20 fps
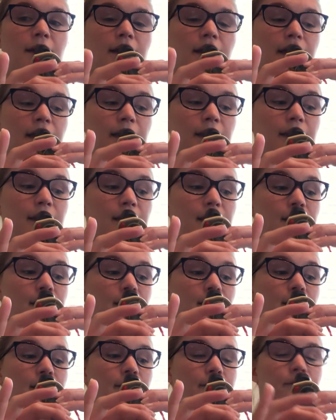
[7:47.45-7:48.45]

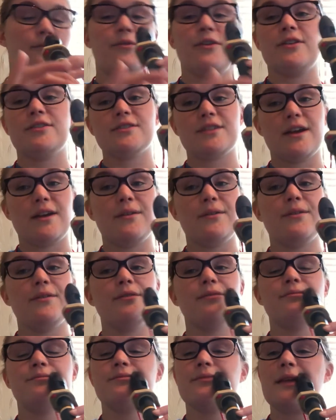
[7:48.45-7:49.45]
E, first
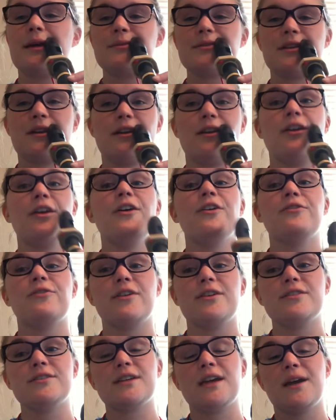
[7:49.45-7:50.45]

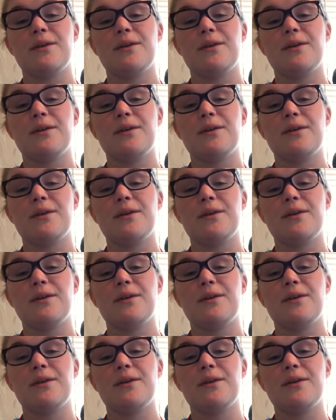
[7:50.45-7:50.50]
I